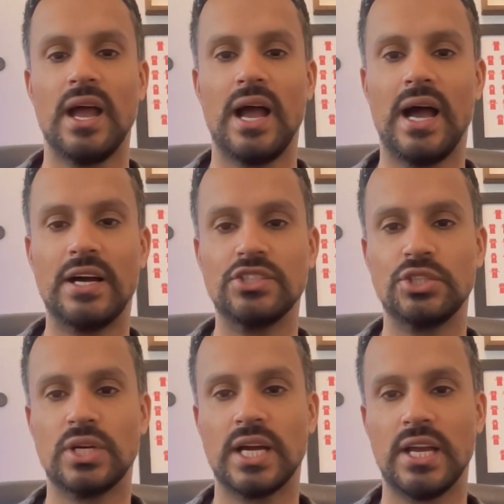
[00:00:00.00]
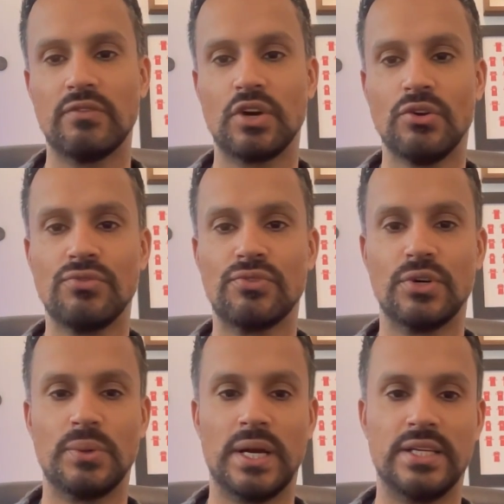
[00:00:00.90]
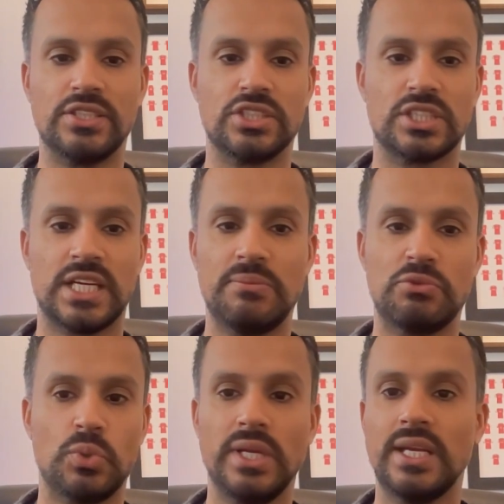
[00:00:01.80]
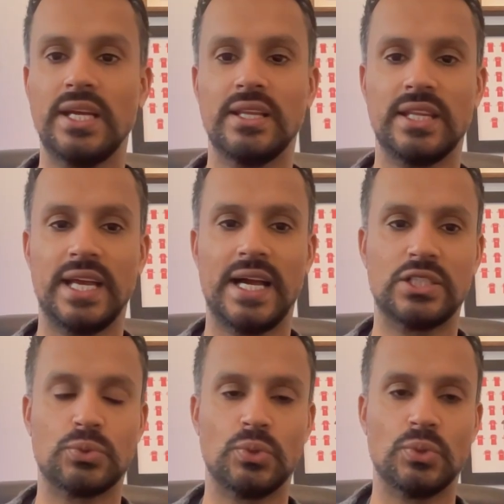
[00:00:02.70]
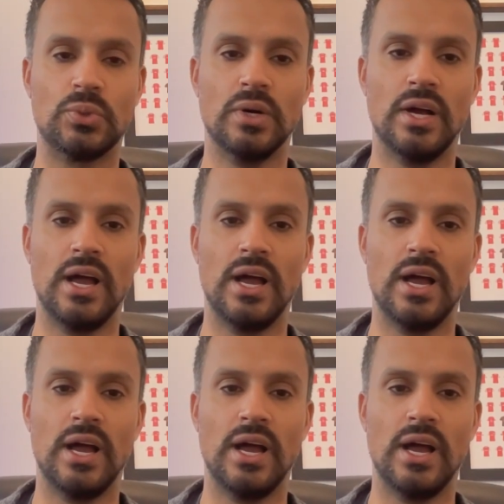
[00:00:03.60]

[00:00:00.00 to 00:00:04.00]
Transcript: And you can kind of go through and just keep tweaking the actual